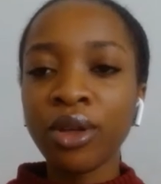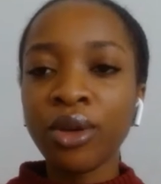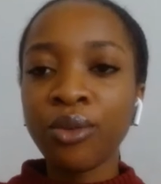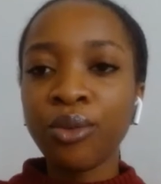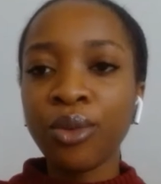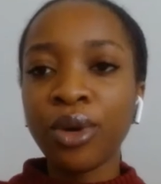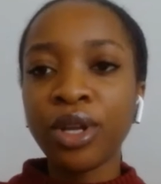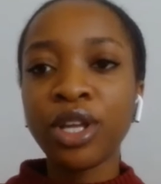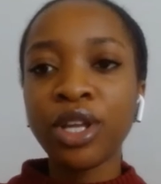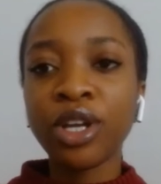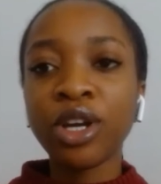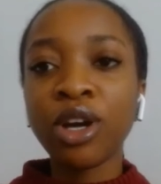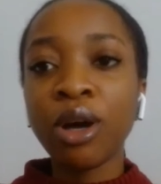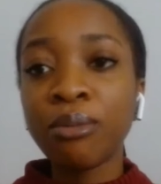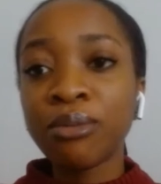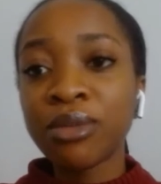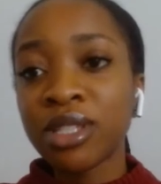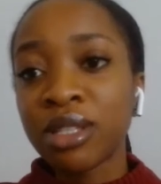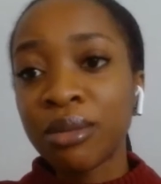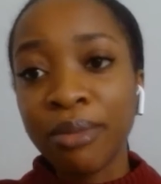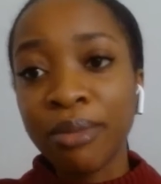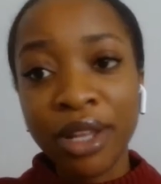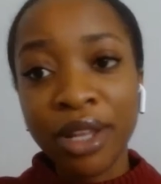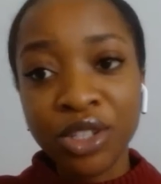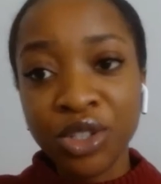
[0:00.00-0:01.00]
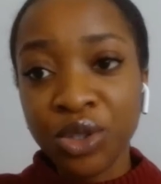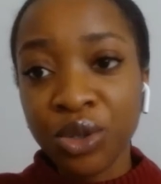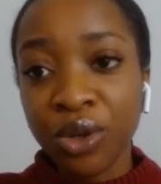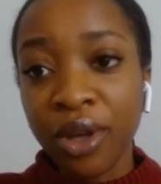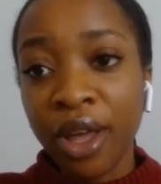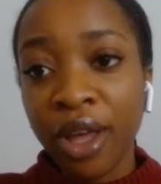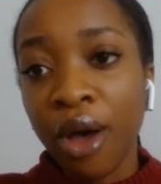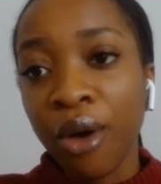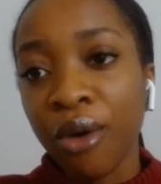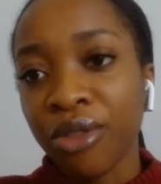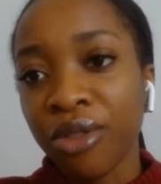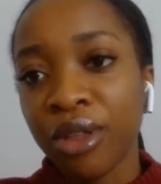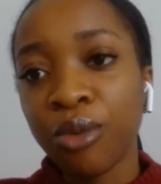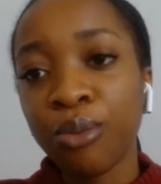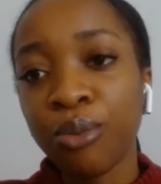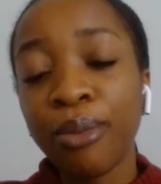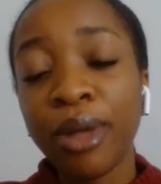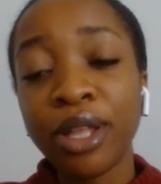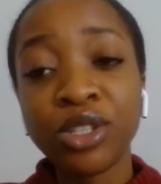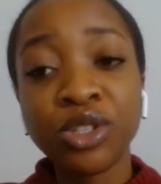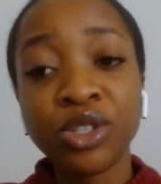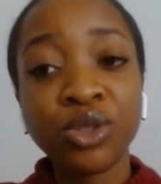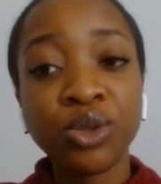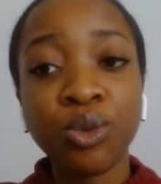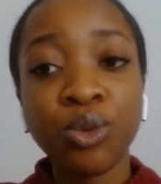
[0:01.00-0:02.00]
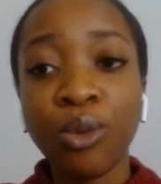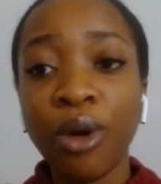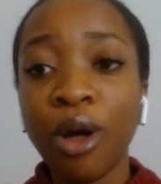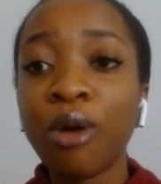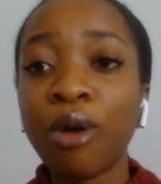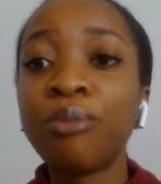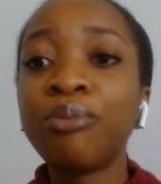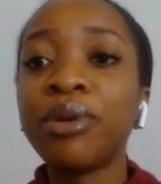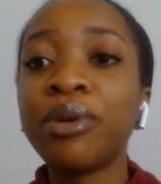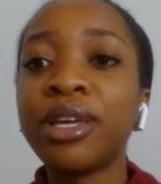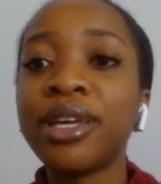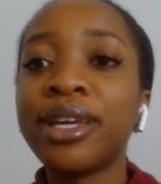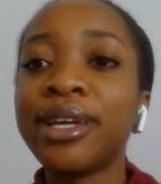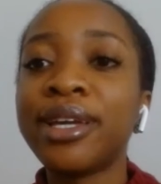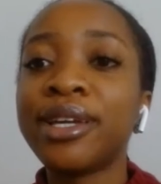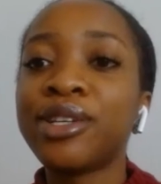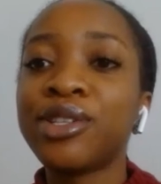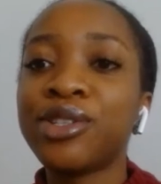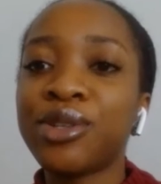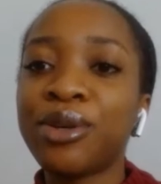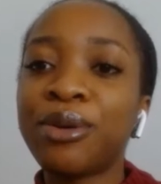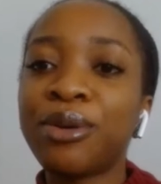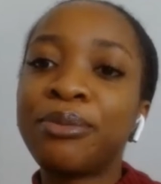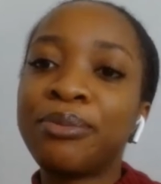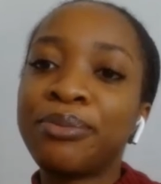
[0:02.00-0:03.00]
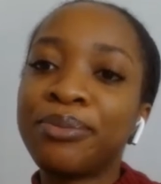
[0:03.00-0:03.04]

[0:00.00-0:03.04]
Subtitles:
when it comes to menstrual health and menstrual well-being. So